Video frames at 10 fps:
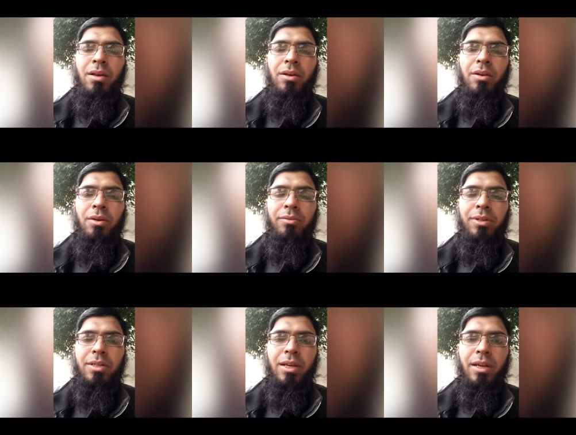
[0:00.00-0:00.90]

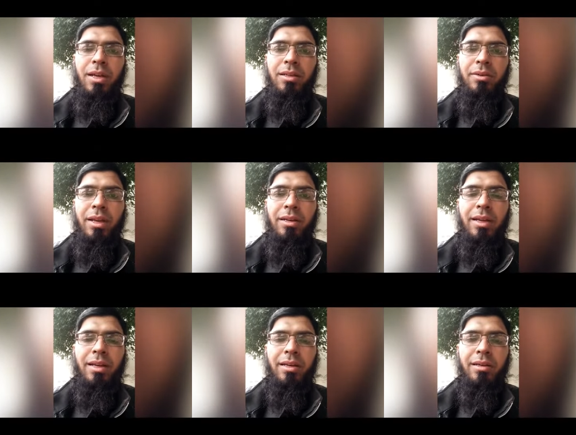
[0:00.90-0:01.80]
of the day the
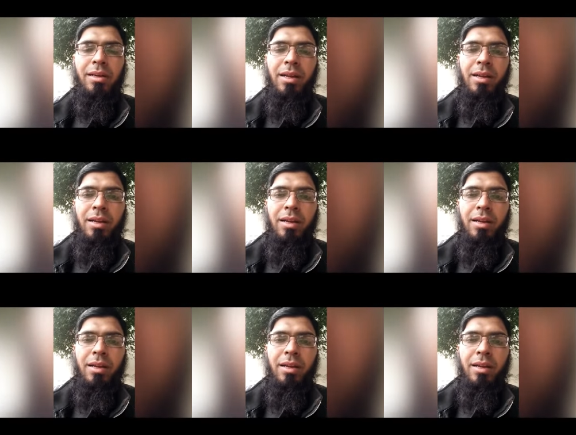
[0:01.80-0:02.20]
rain can